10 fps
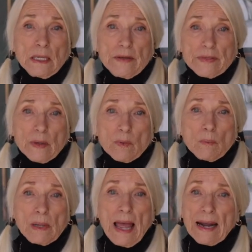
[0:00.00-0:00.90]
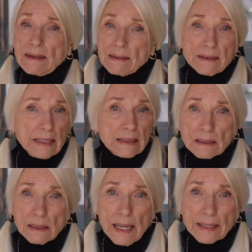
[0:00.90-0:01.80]
If they were black, they
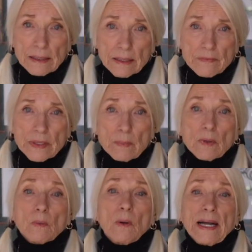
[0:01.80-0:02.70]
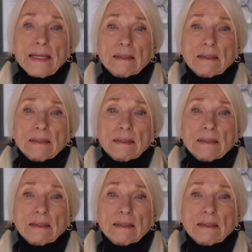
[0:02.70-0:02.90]
didn't like it. If they were white,